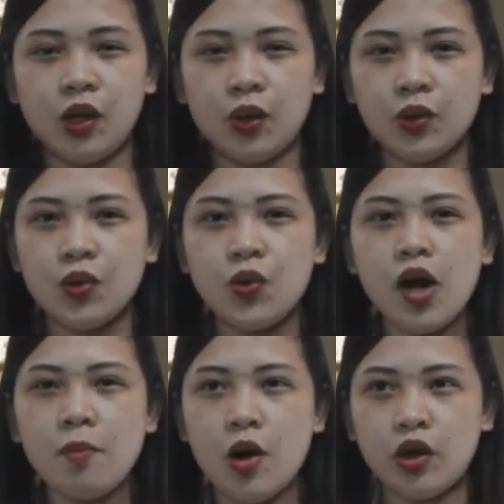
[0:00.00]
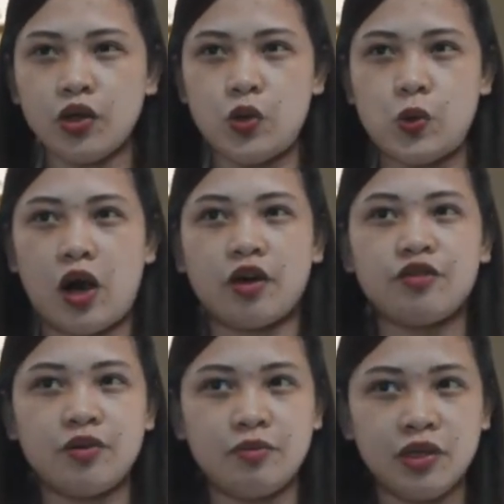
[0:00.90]
Who among you are
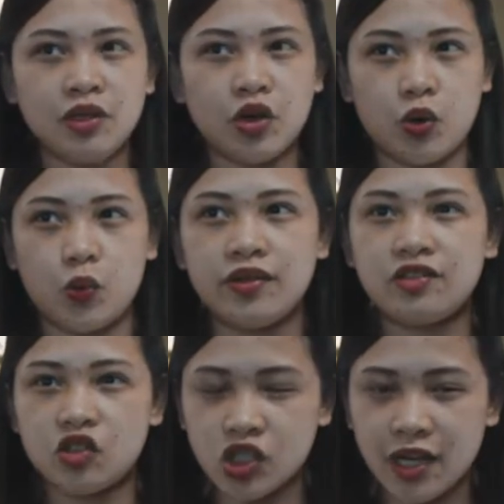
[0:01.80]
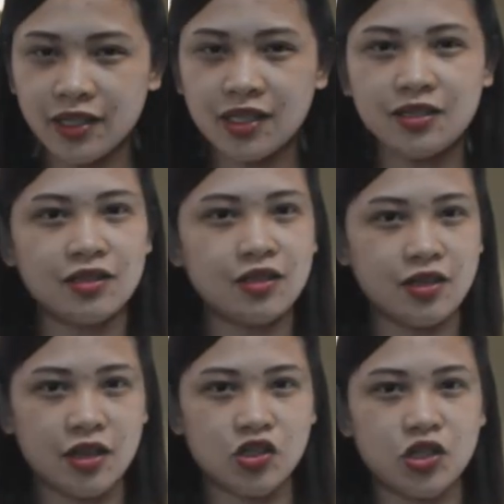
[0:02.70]
familiar with checking the
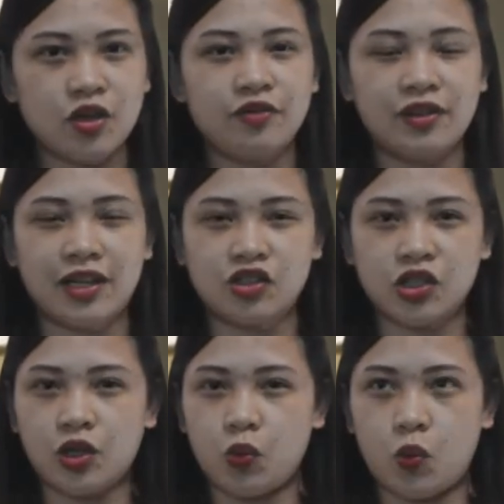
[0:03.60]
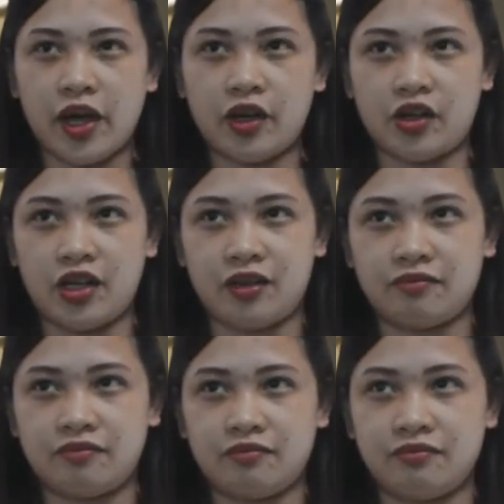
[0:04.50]
connection of electrical wiring?
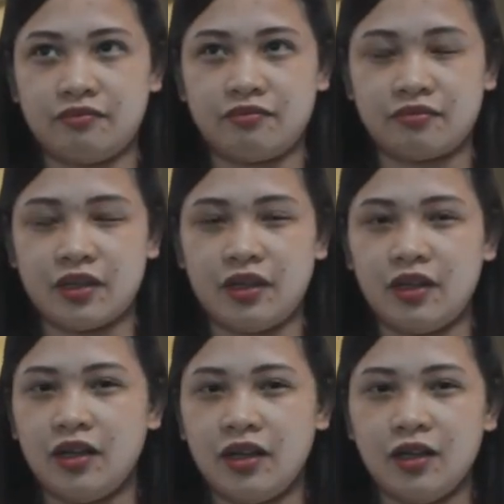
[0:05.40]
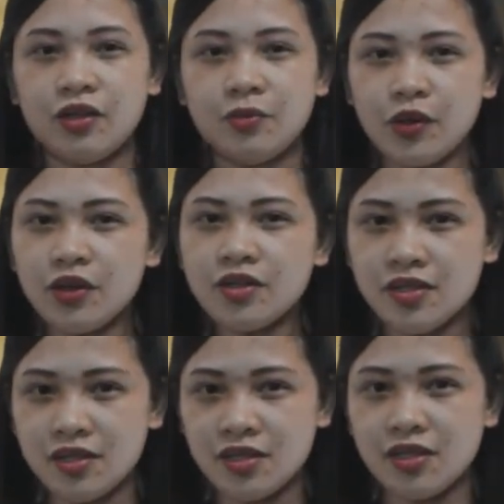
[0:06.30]
In computer
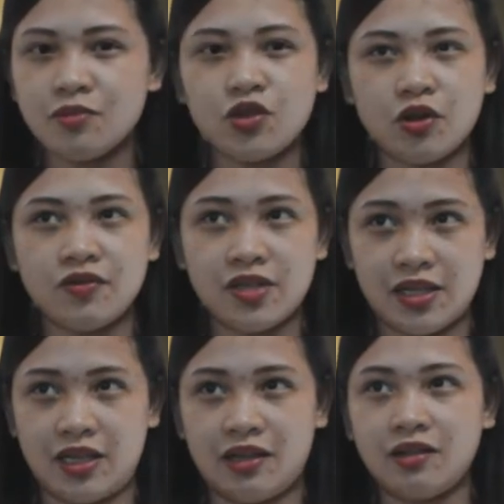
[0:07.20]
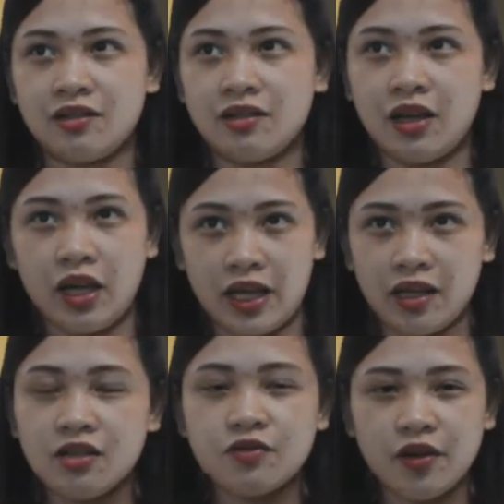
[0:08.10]
system servicing,
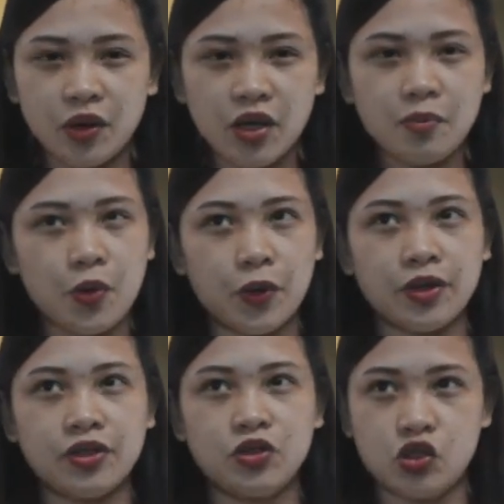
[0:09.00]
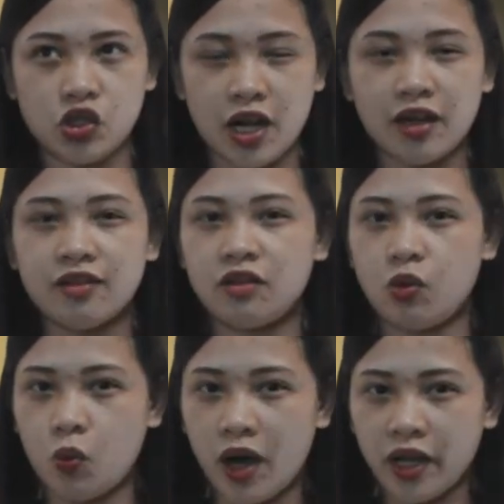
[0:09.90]
it is very important to check the
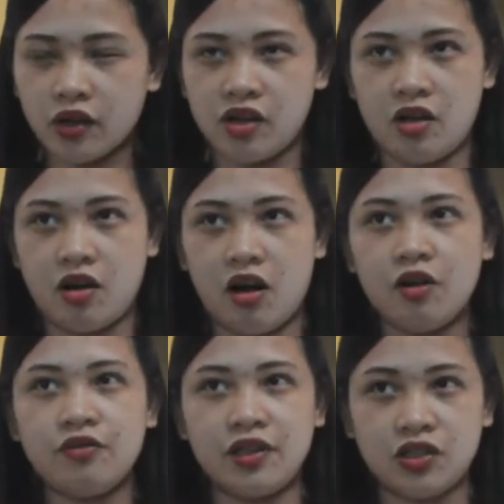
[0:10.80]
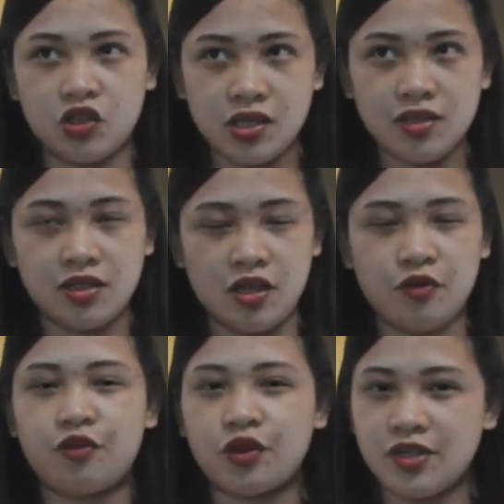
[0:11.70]
wiring of
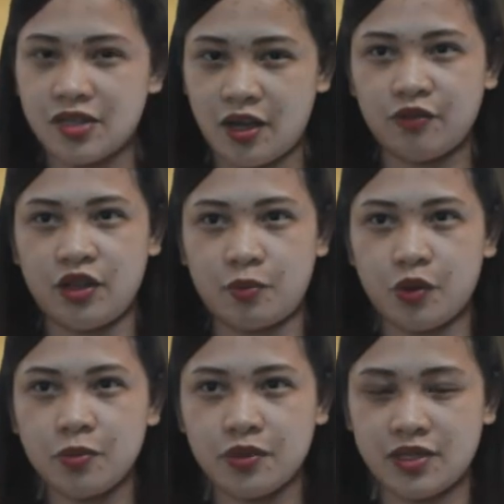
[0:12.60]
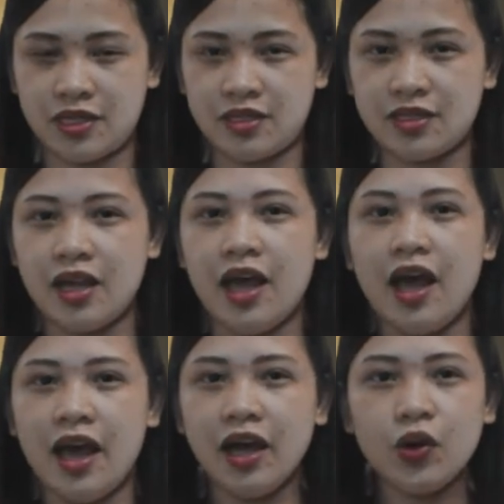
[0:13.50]
electricity for safety purposes
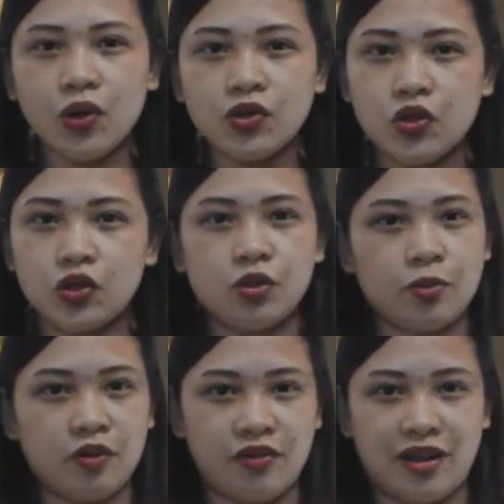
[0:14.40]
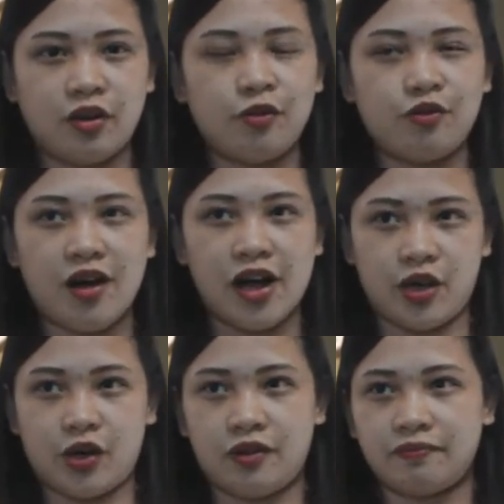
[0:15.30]
and also to prevent
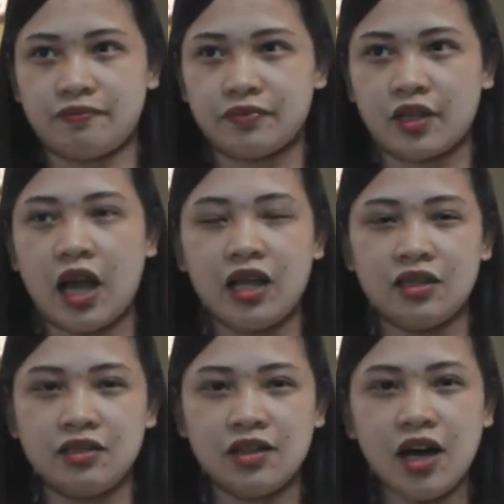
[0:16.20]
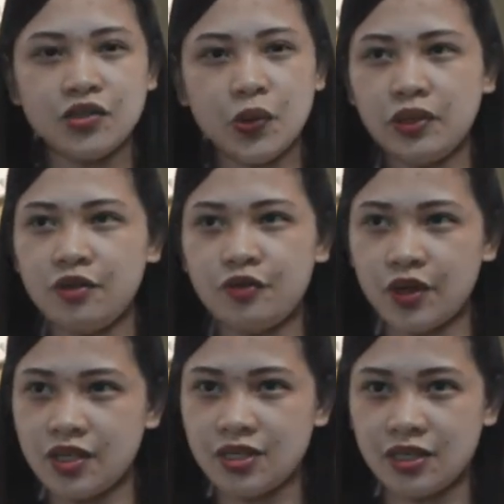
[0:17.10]
fire. Not only
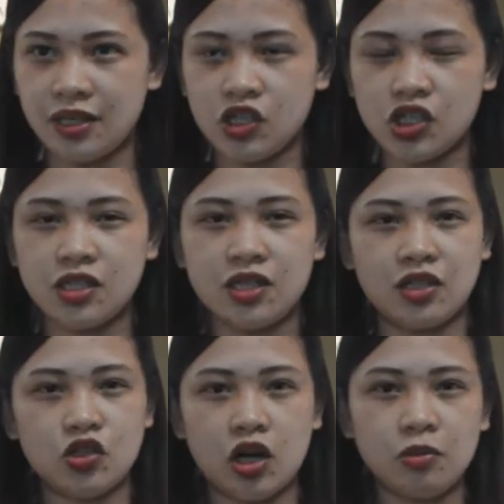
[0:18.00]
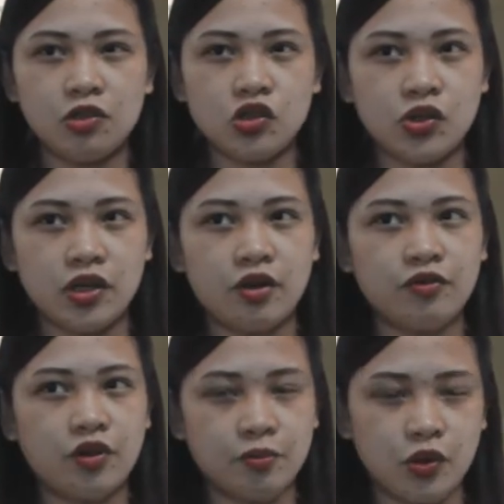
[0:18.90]
for installation and troubleshooting
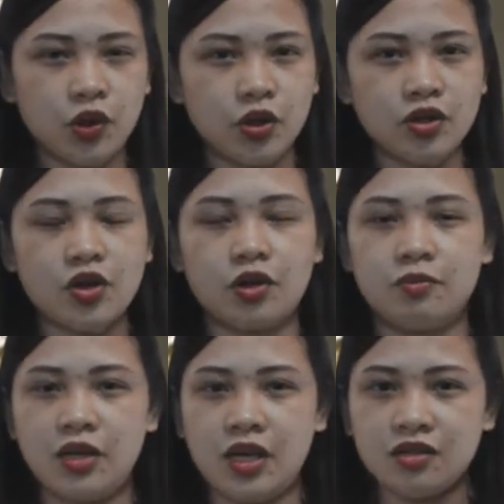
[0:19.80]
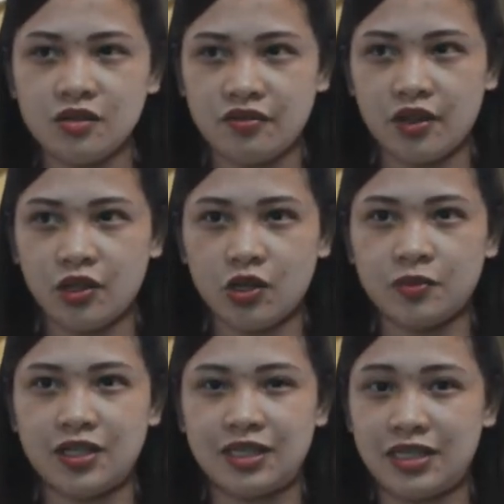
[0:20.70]
of computers are being
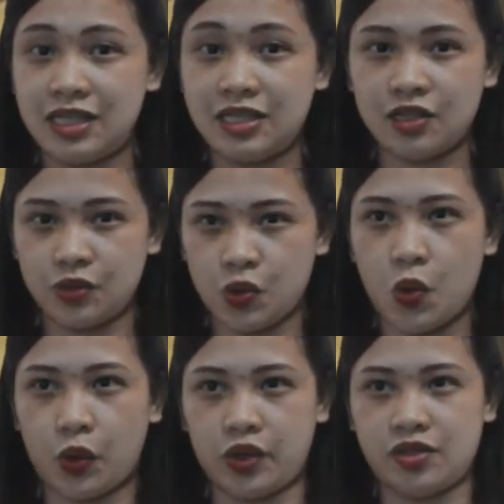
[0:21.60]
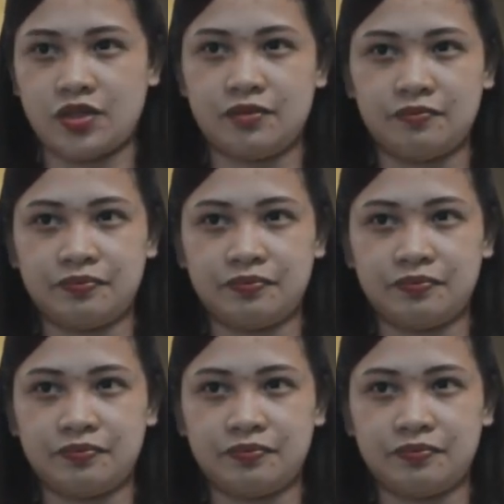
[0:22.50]
developed in these courses.